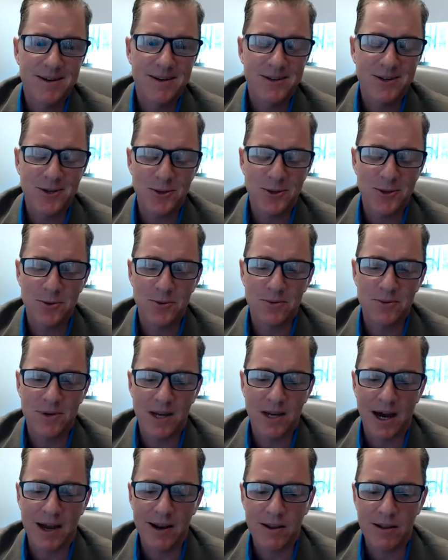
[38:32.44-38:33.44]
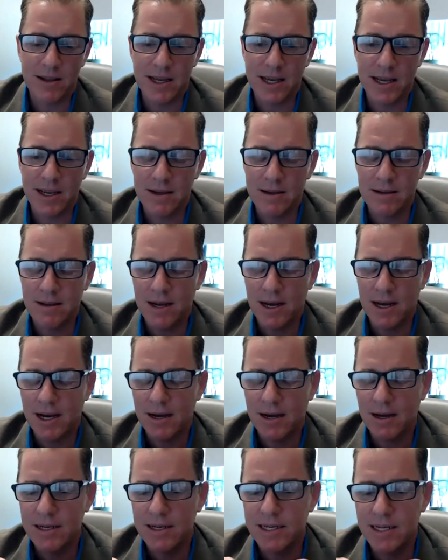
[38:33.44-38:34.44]
to not only
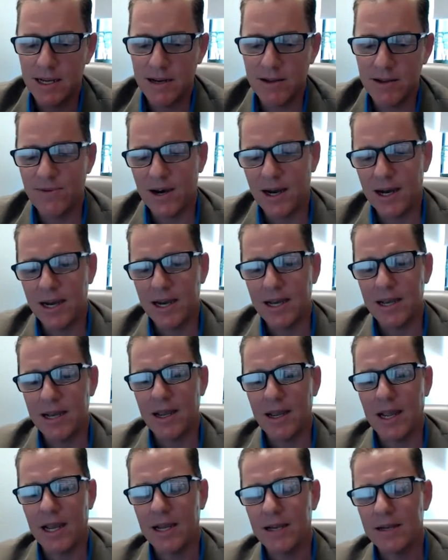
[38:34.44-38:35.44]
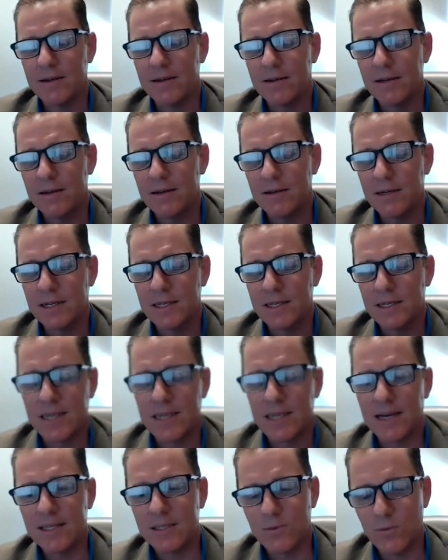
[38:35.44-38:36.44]
identify and
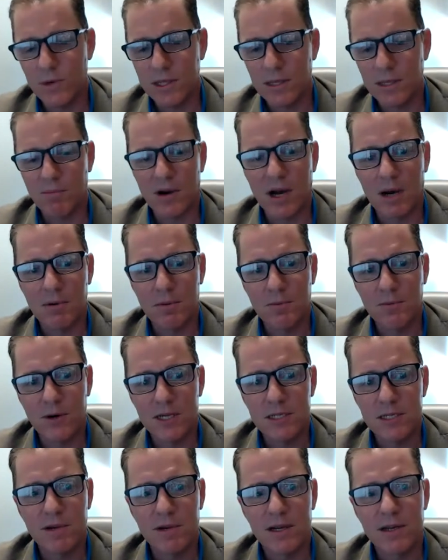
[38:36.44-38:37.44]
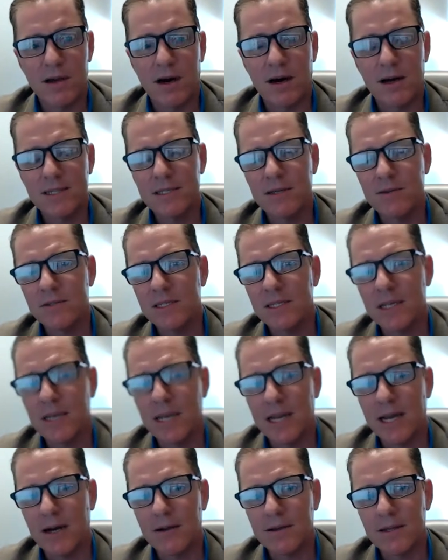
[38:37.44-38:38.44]
discuss what the problem was, but to also send
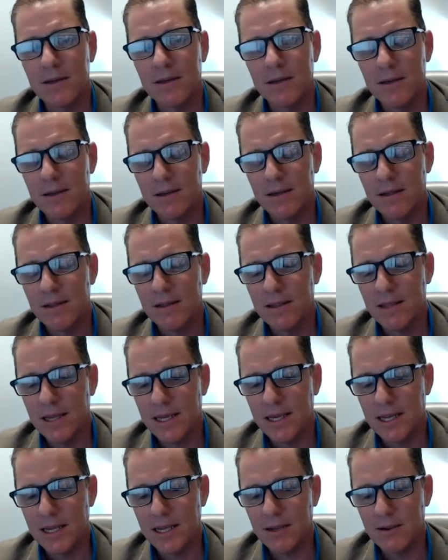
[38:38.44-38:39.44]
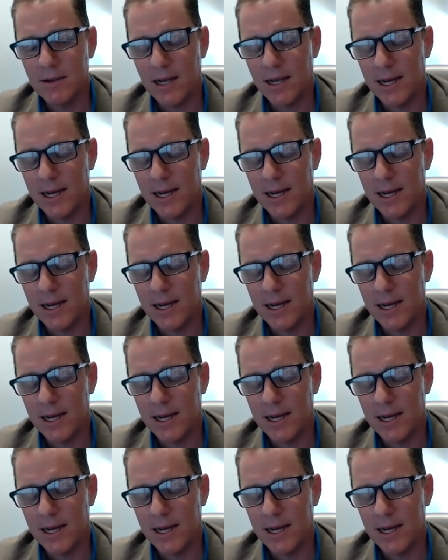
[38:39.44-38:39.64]
out the